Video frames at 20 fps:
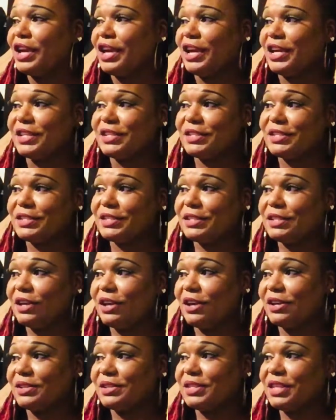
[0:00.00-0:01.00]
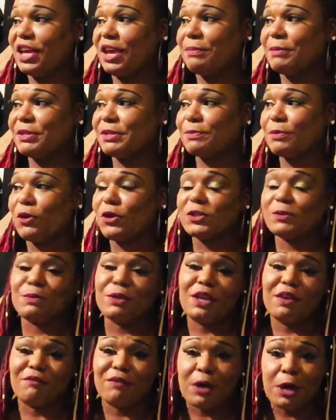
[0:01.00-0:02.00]
And Tammy's supposed to
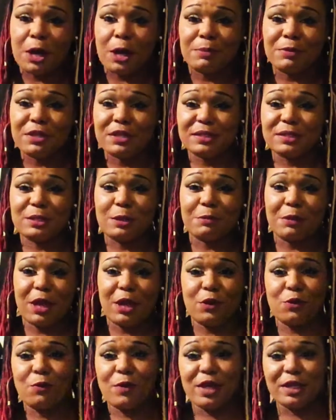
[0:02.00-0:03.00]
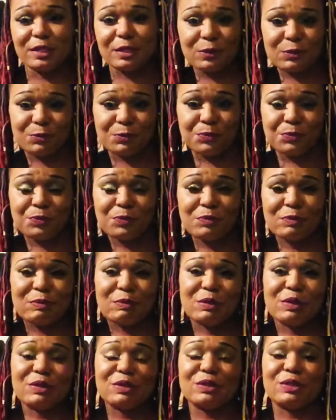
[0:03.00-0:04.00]
be involved in it some kind of way too.
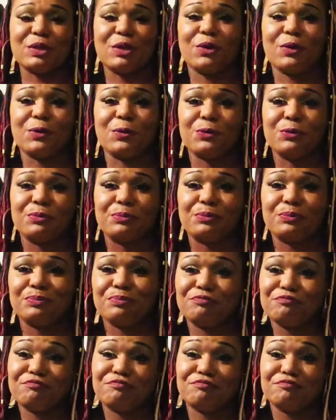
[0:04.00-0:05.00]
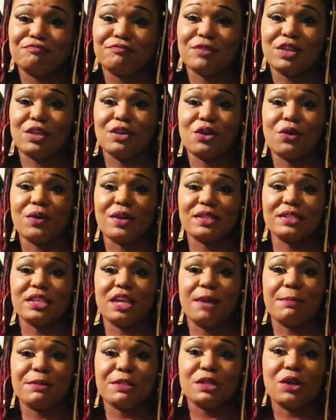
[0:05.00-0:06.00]
So, you know, and
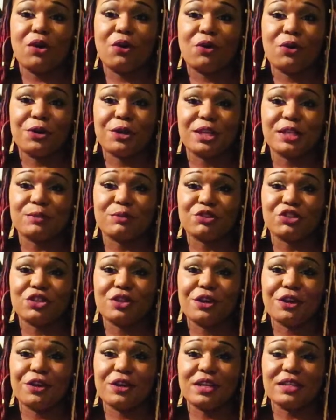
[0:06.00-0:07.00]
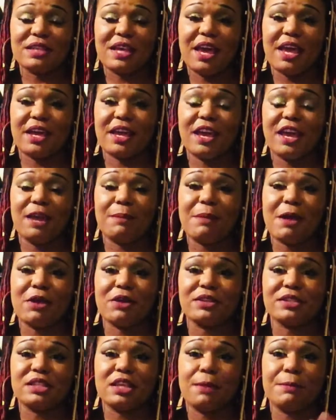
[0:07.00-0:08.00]
Tammy told her that's what she heard. That's how it came out,
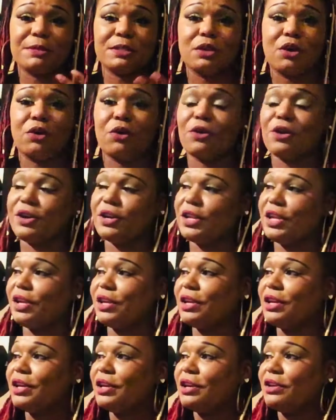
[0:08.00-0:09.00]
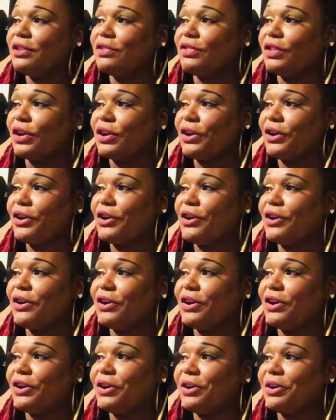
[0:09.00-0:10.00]
because Tammy told her that the
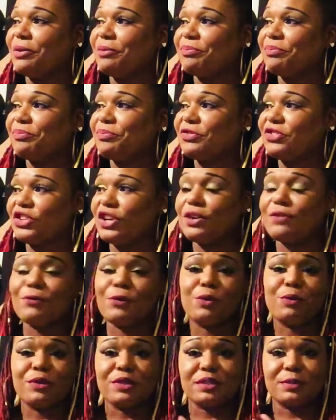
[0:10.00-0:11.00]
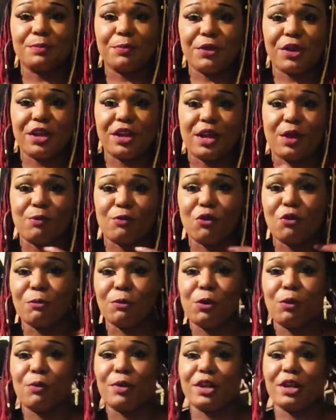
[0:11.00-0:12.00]
girl Jennifer was spreading that
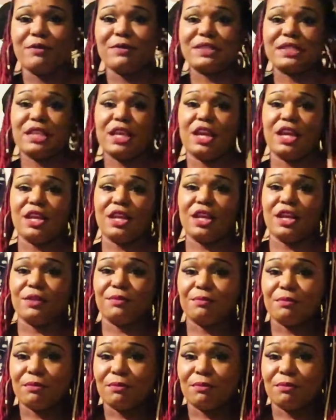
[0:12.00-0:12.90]
rumor or whatever, saying it.